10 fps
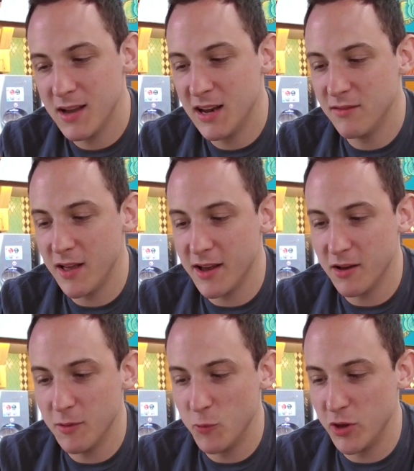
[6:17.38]
kind of like
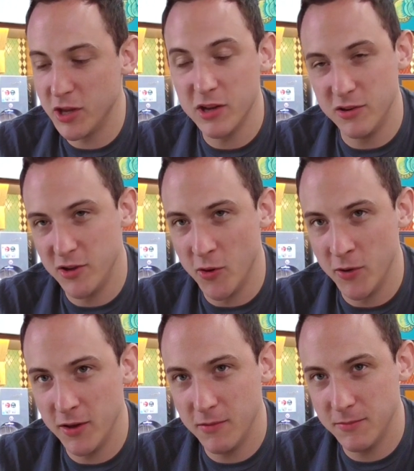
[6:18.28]
a really good
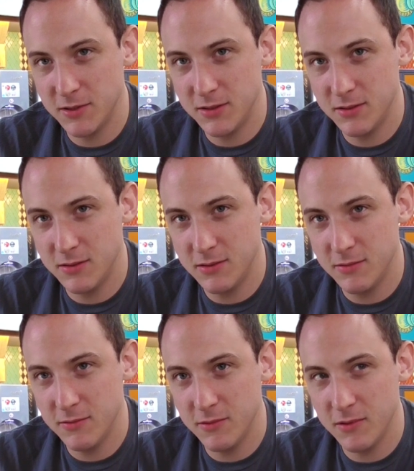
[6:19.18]
donut
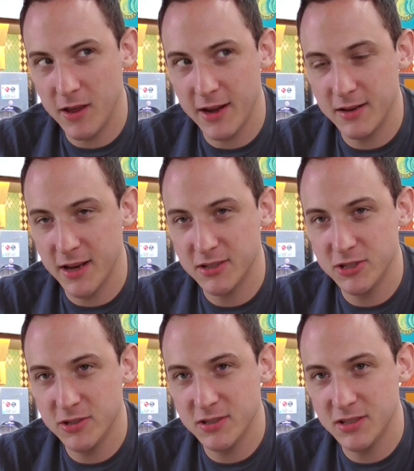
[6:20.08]
like
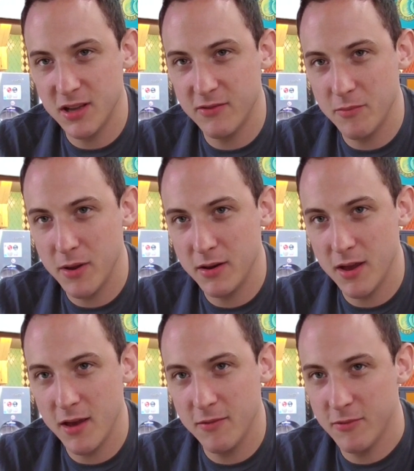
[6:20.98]
texture instead of a
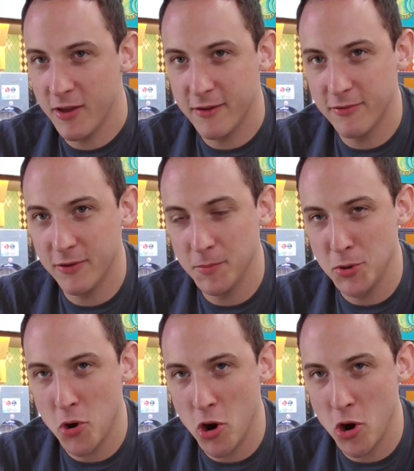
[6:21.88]
beignet like from